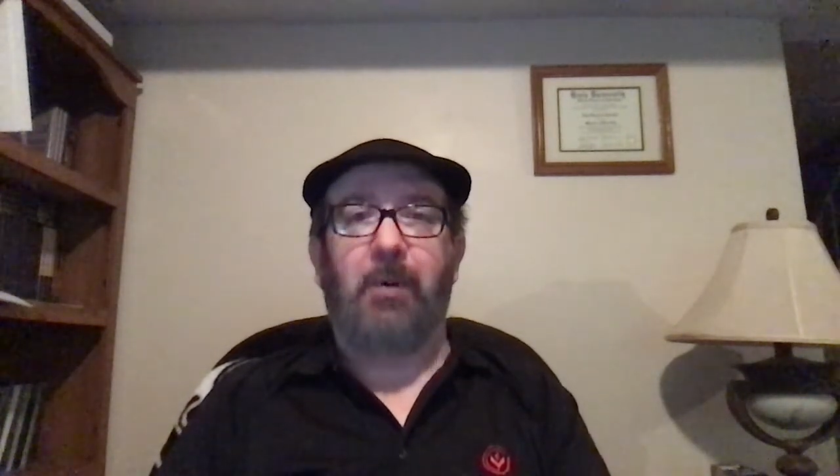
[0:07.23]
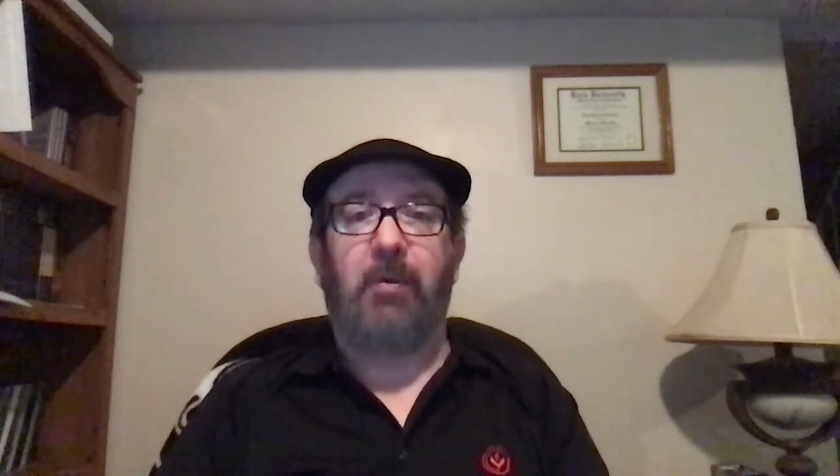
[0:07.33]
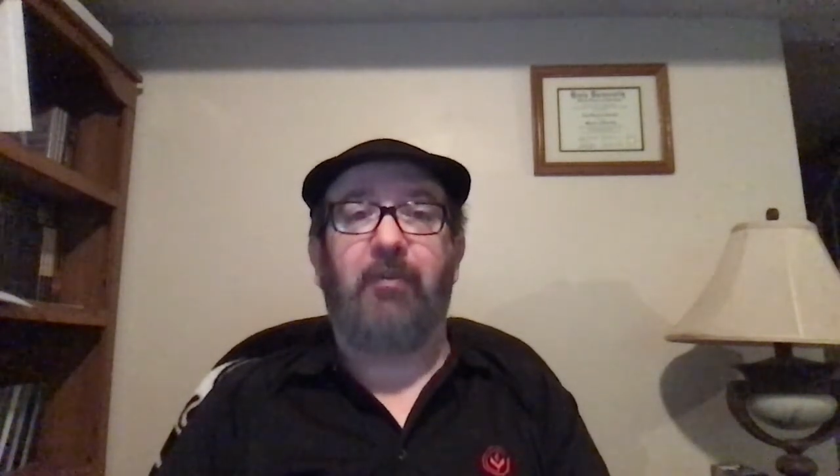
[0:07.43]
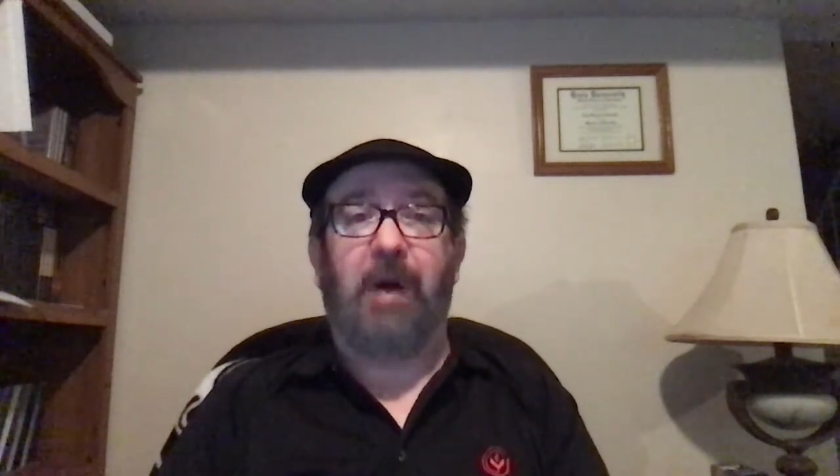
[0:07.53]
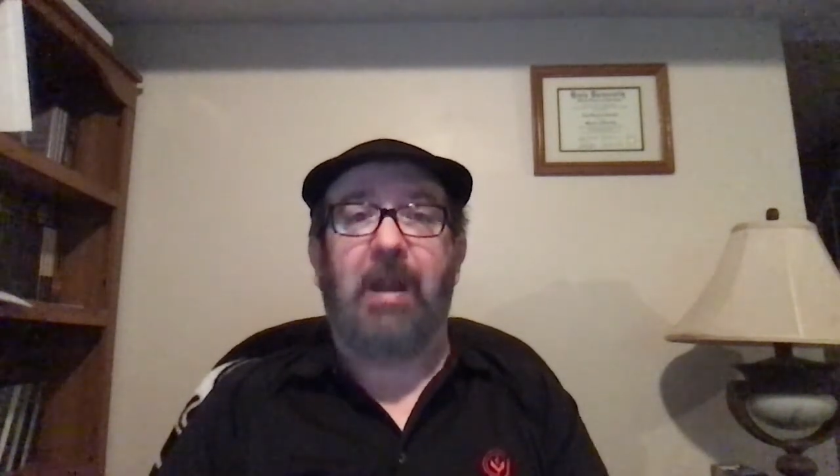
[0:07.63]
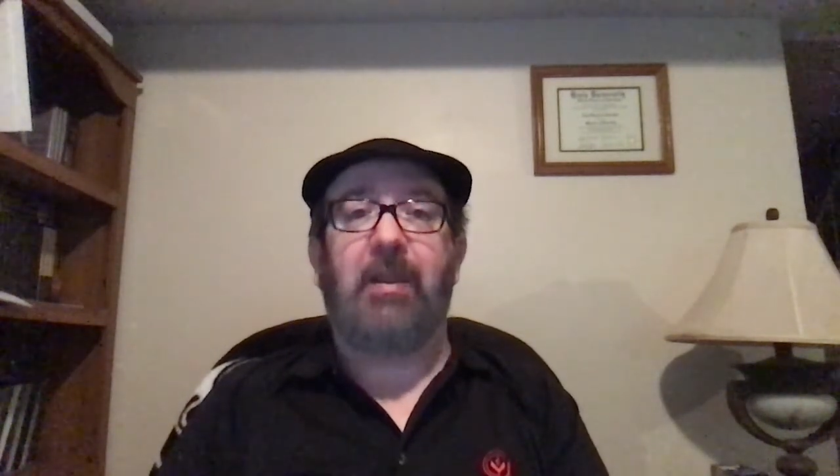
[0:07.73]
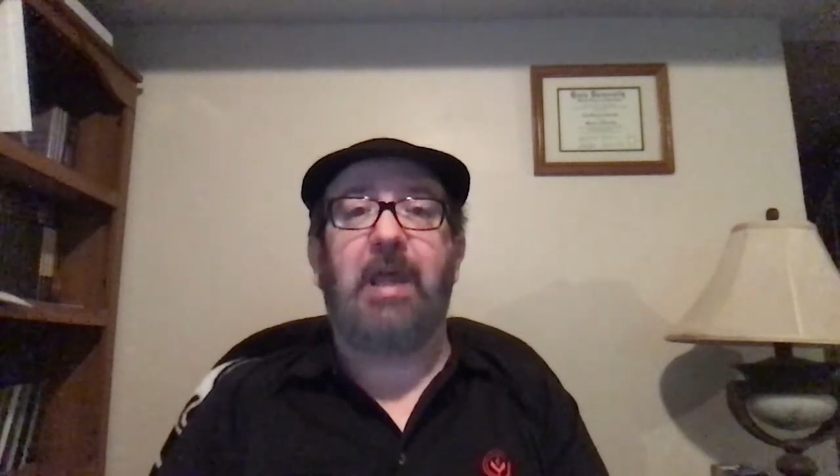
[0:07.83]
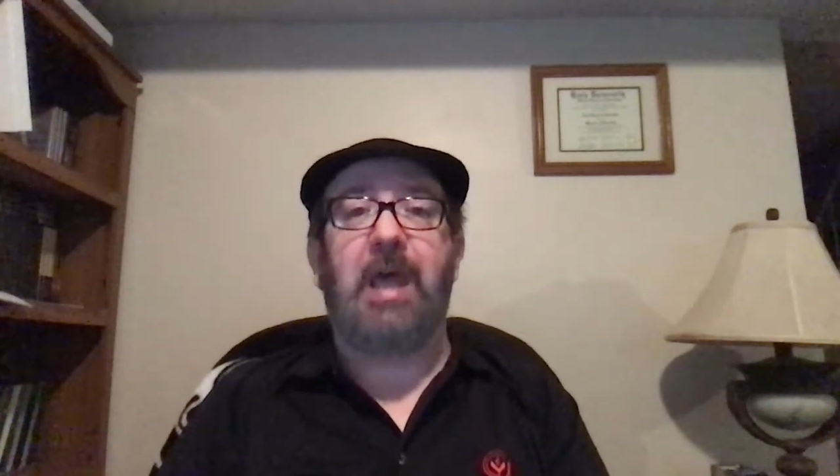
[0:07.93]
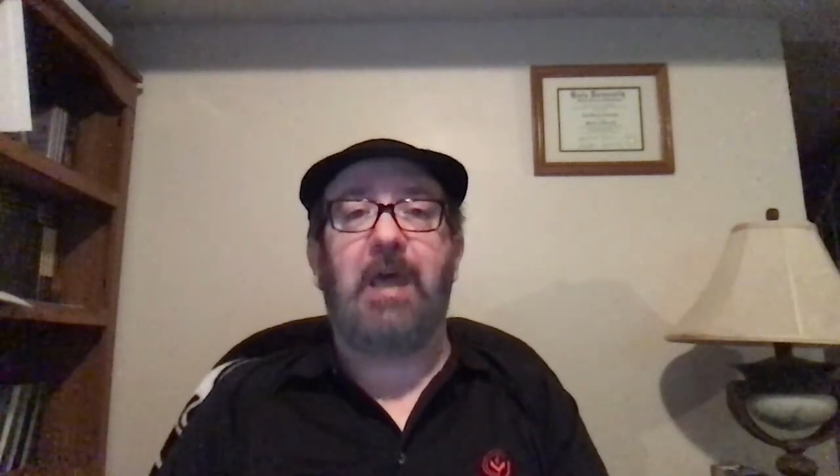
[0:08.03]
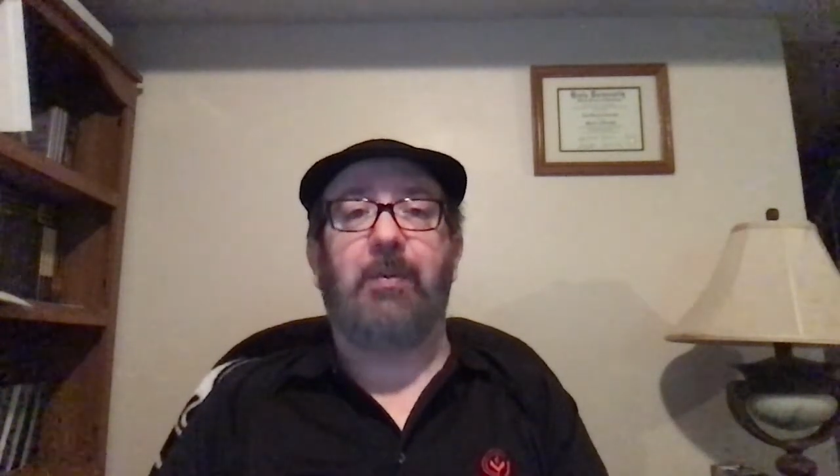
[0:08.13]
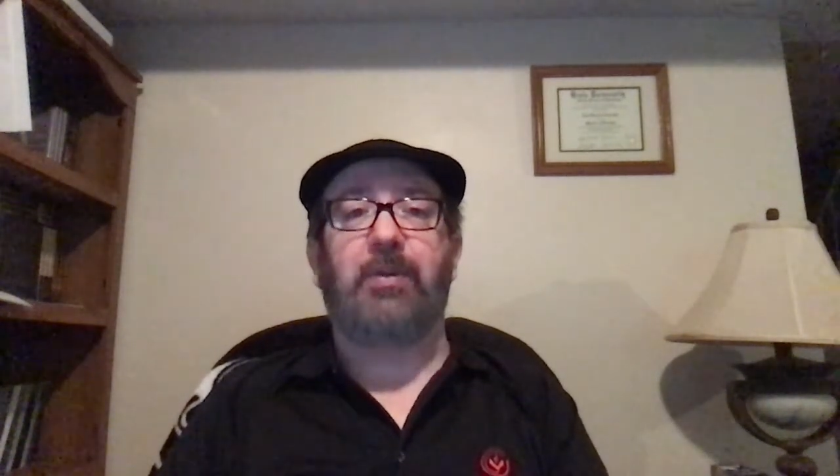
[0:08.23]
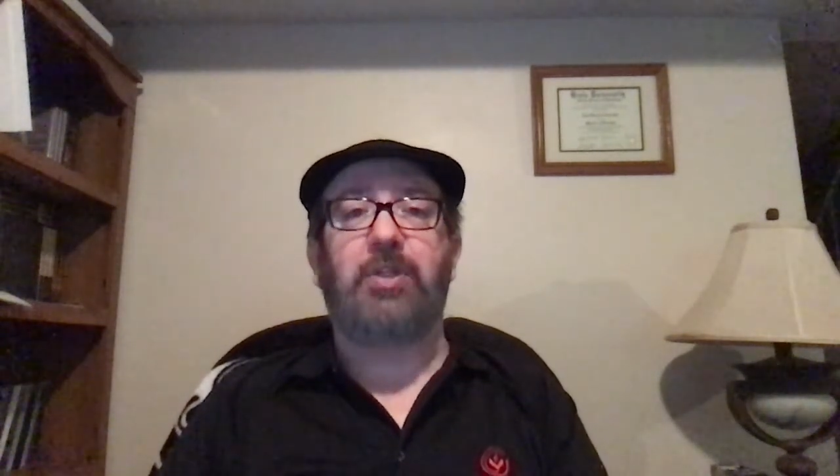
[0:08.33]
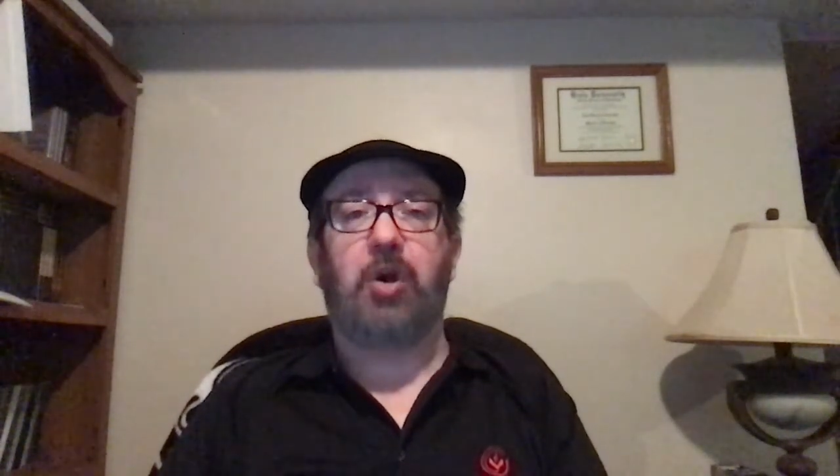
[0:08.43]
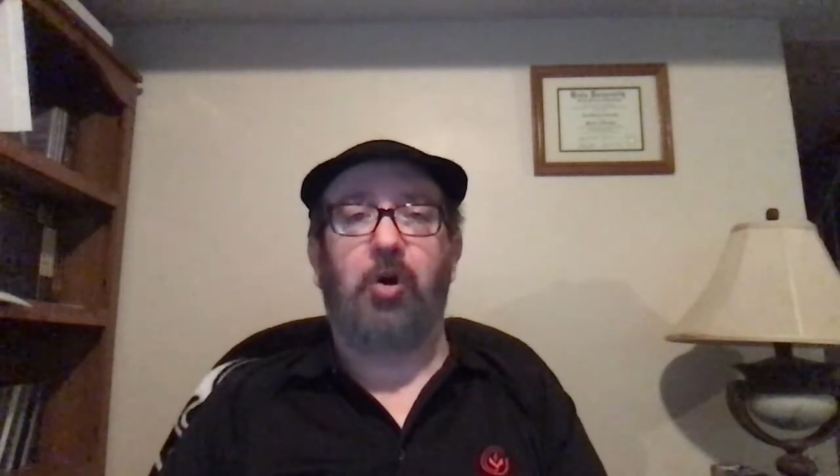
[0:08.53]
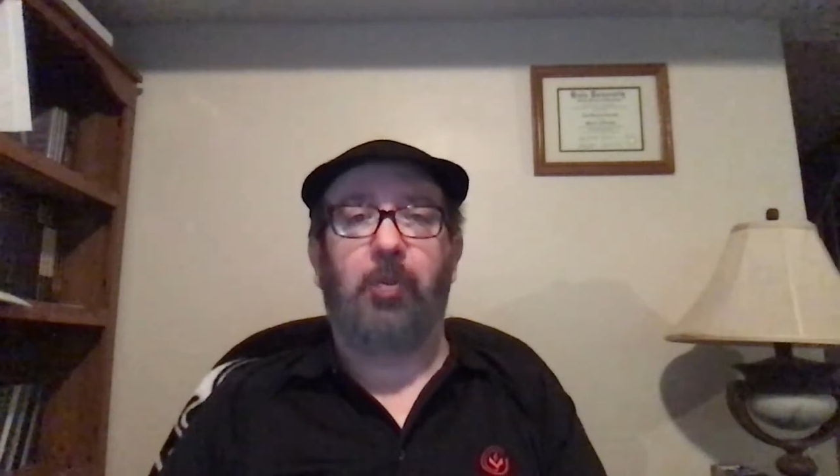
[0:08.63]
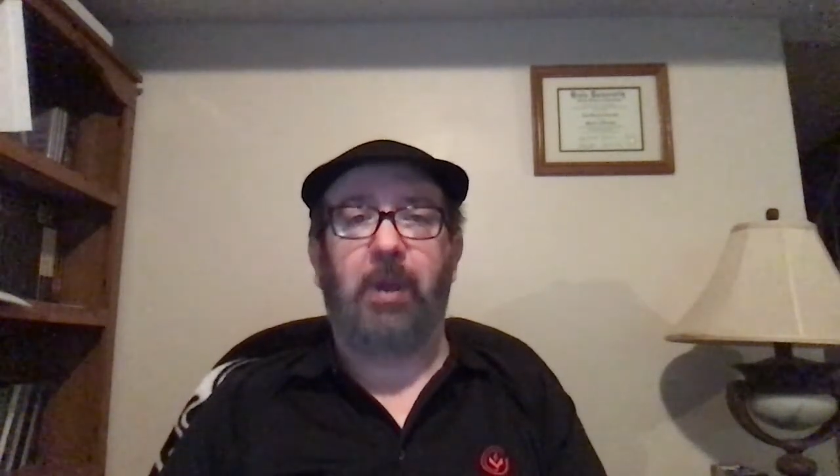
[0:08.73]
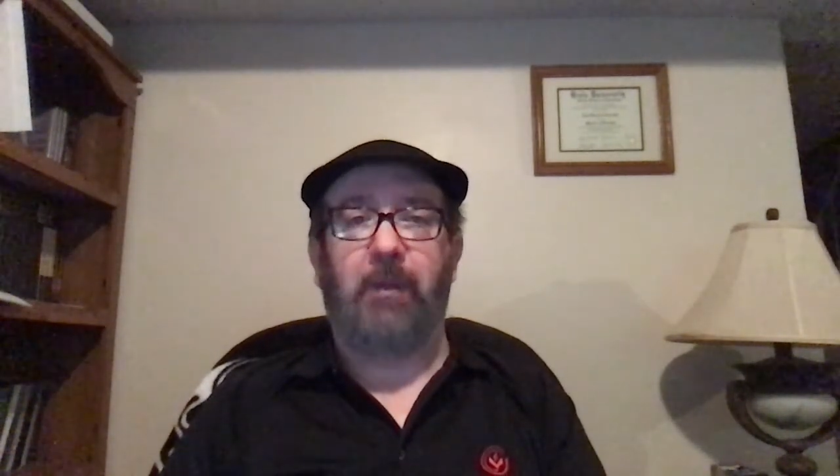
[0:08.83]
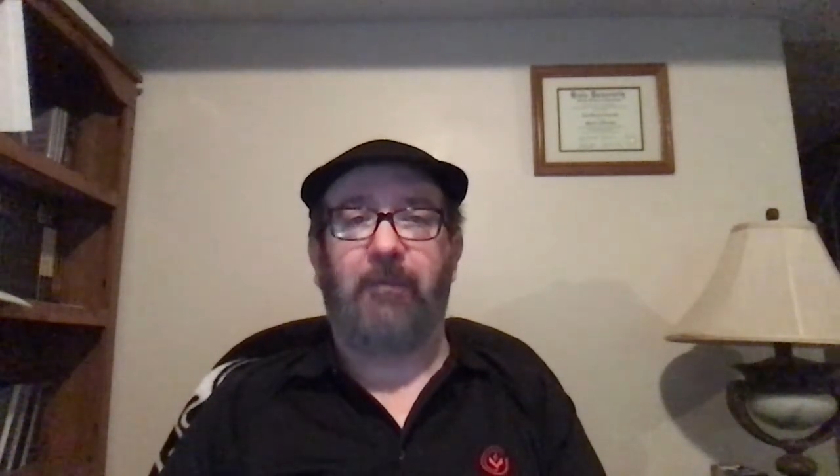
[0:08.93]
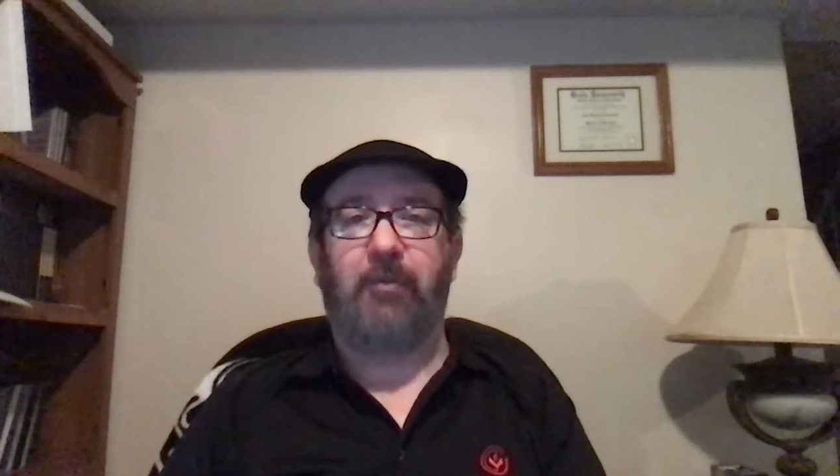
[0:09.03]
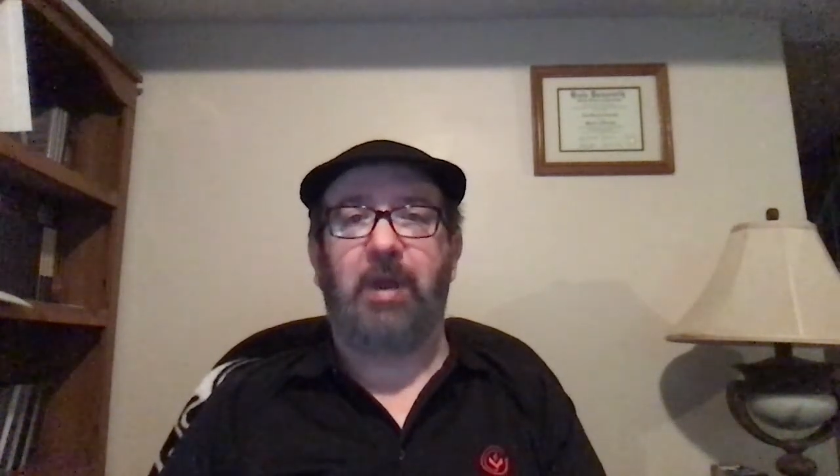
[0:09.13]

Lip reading: we're finally able to open up for